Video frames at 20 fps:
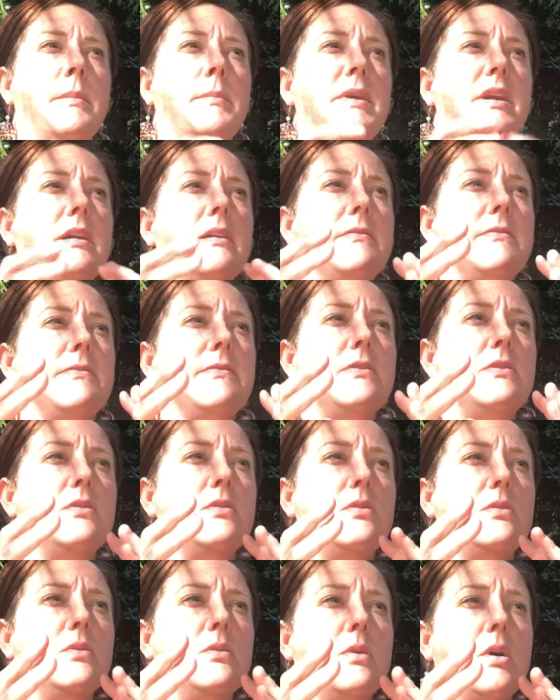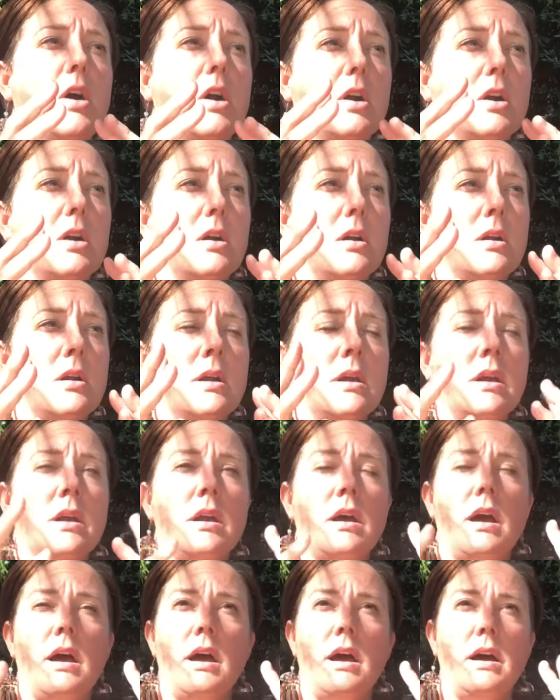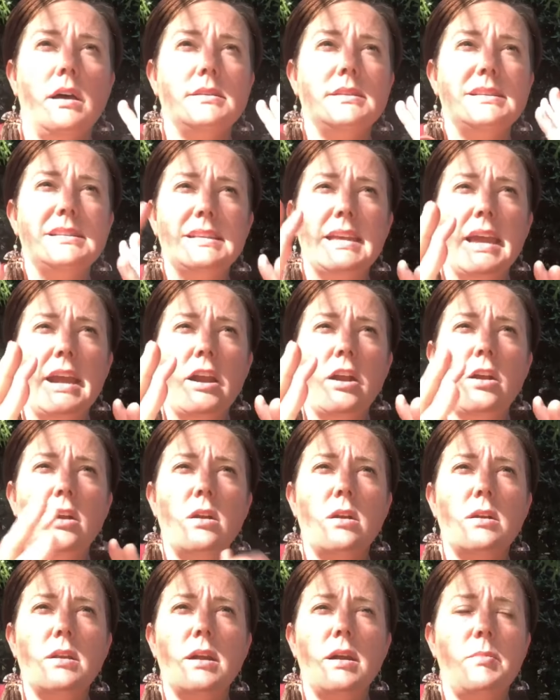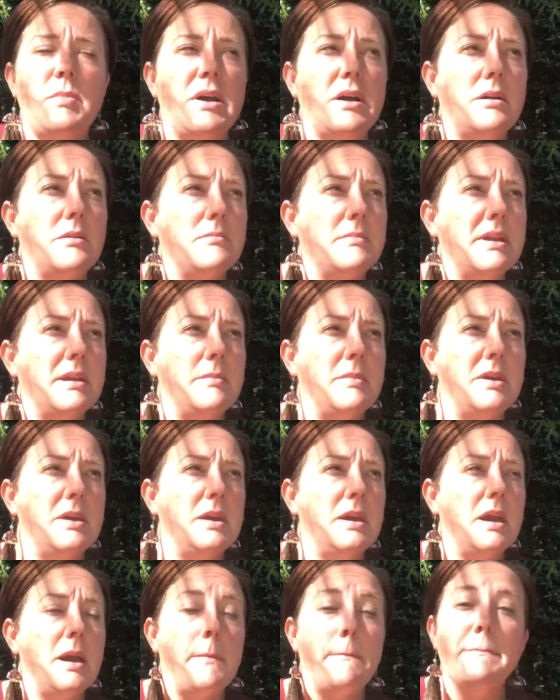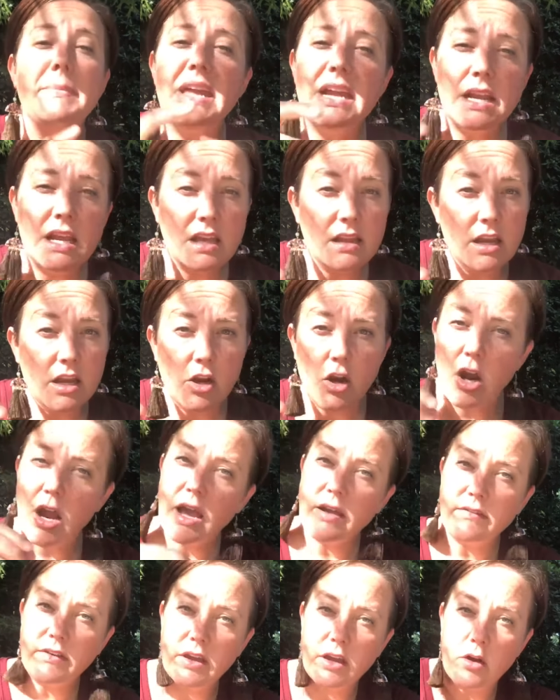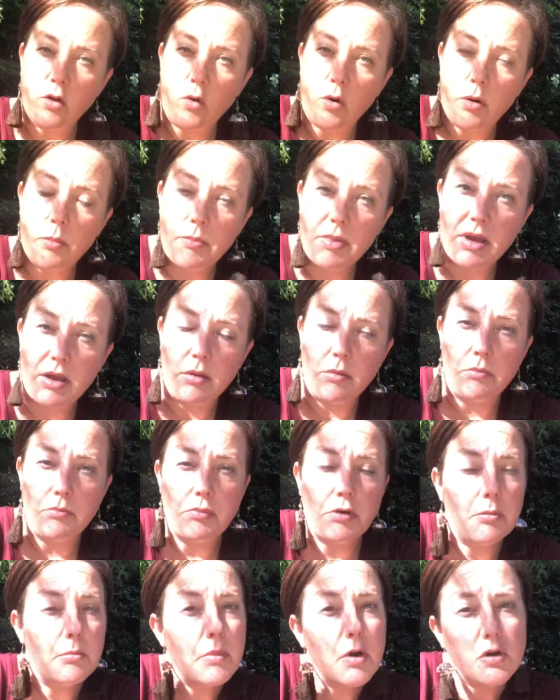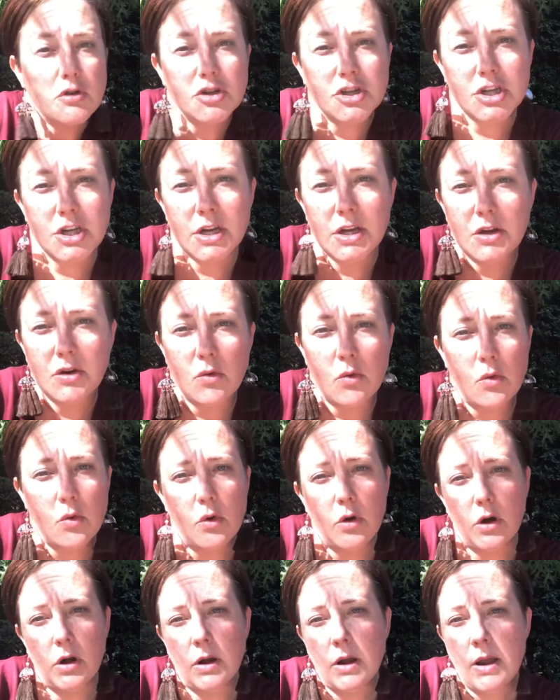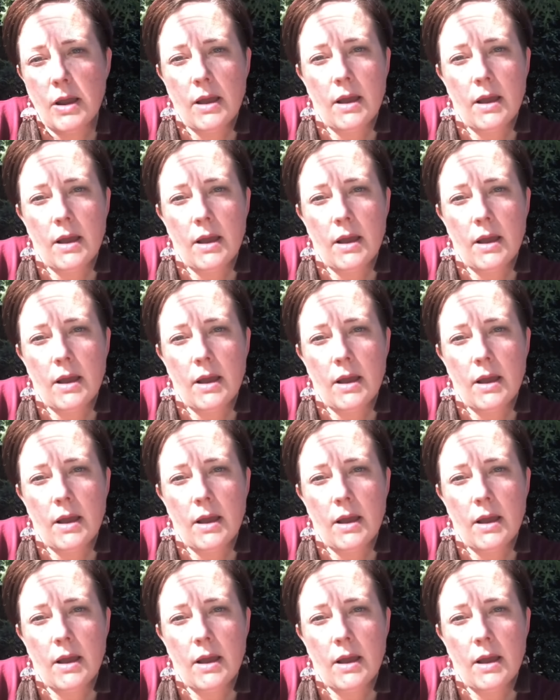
if you are scared about maybe a meeting that you're having or a big promotion or